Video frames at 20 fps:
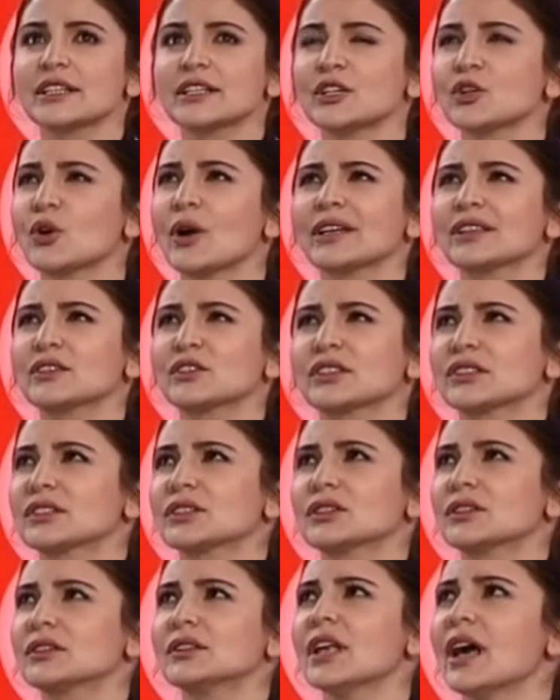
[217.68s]
and, you know,
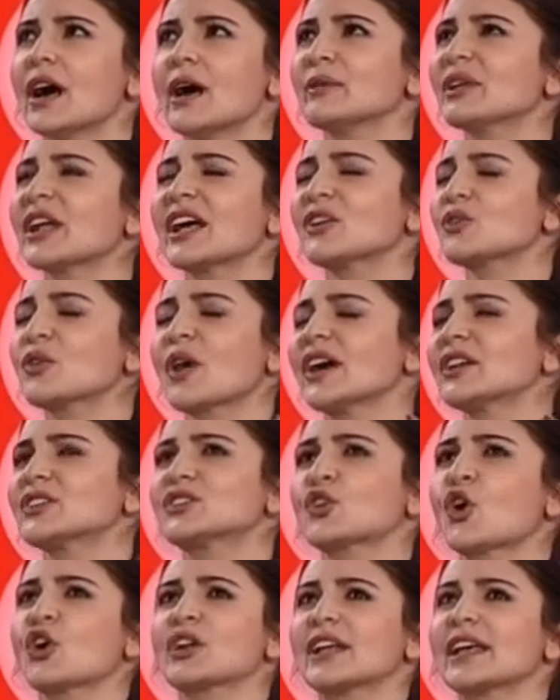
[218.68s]
I don't know, I
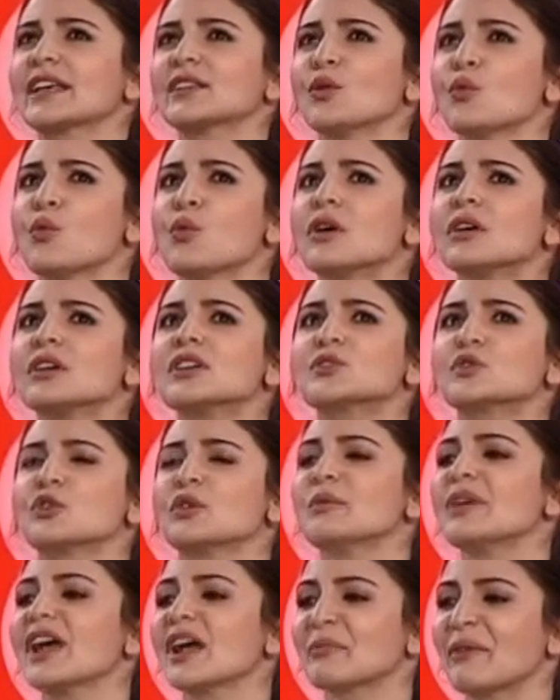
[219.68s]
thought like the world's going
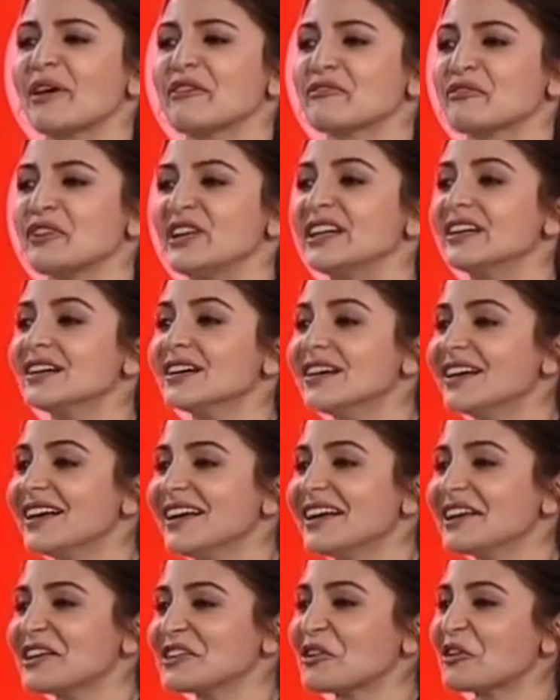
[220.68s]
to be at my feet,
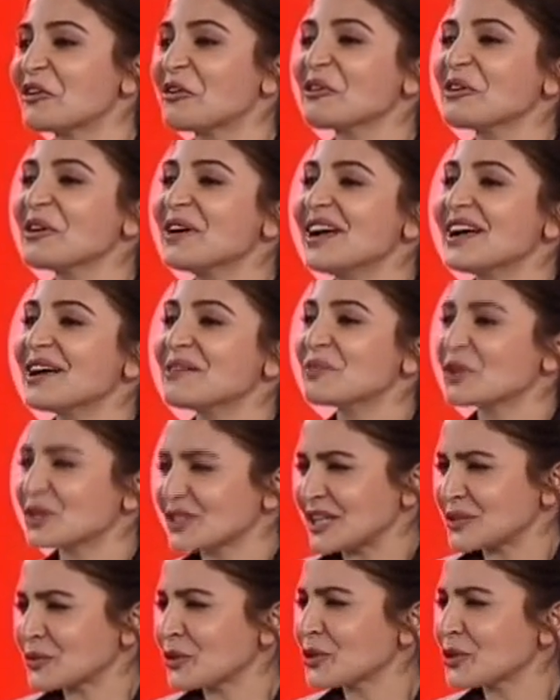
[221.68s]
you know, because that's